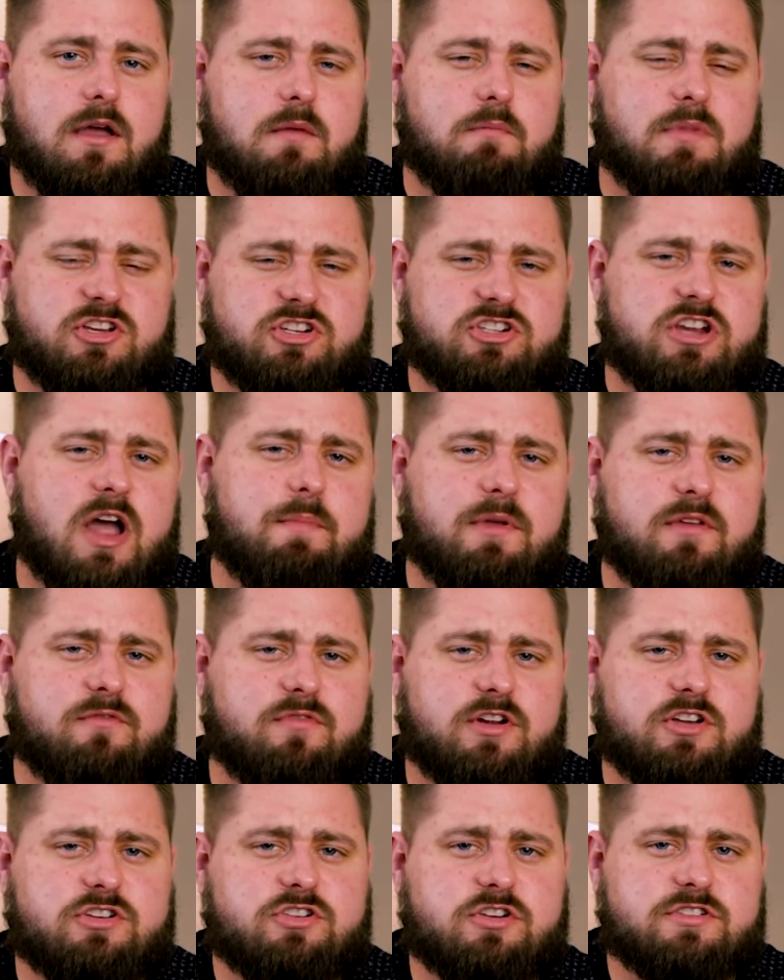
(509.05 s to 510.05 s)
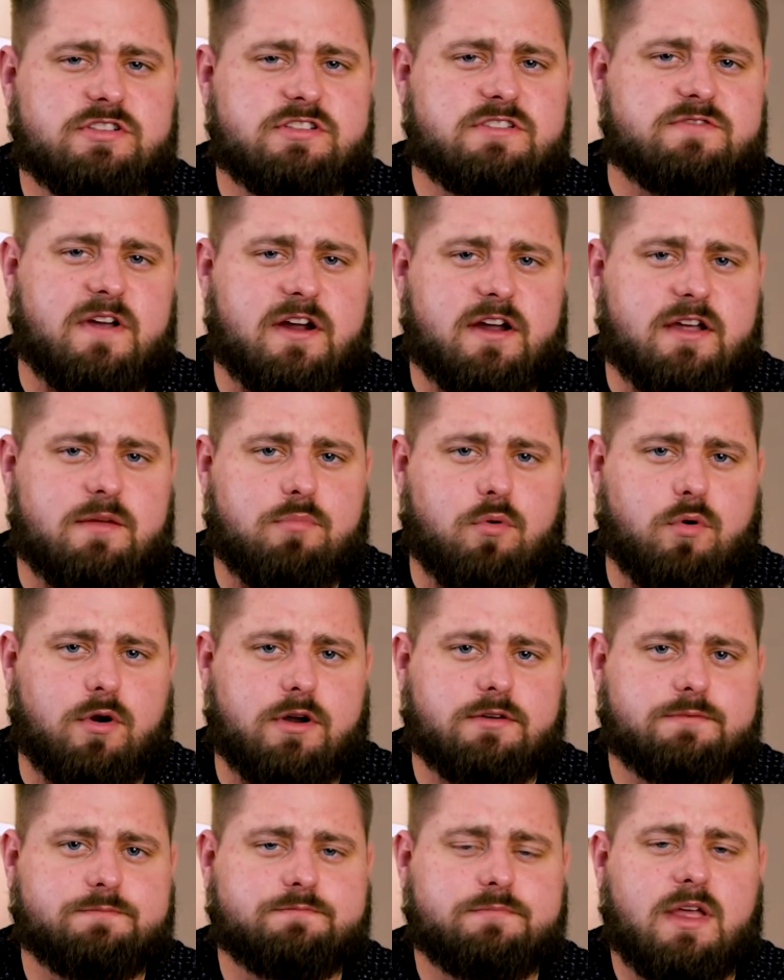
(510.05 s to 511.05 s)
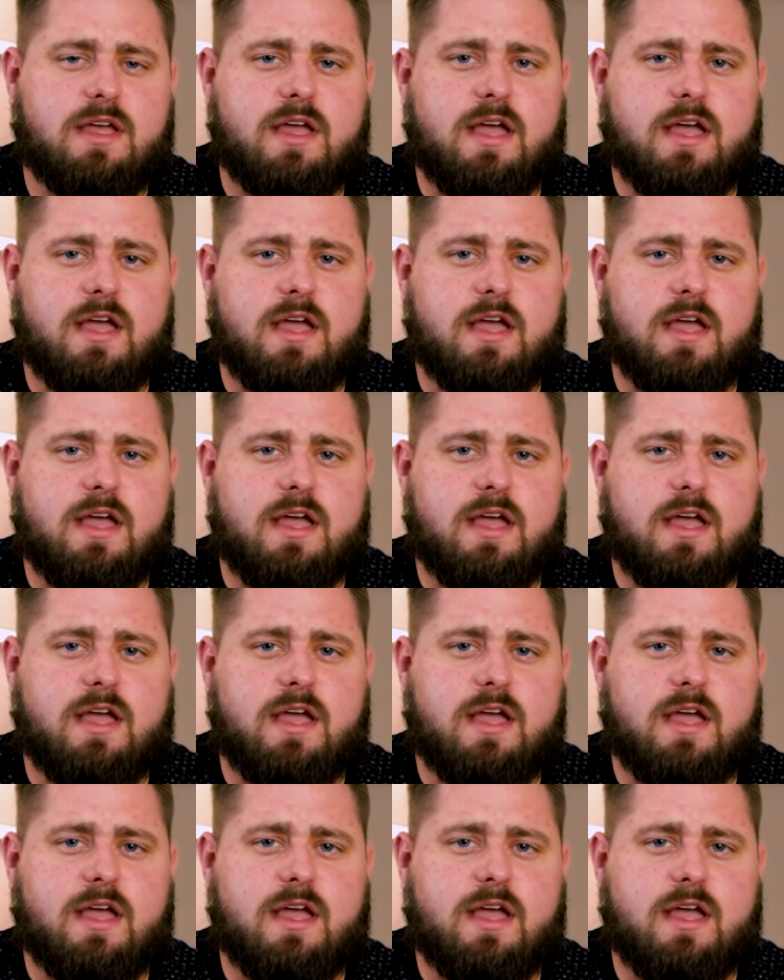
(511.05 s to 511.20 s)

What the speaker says: But shopping for insurance is very important.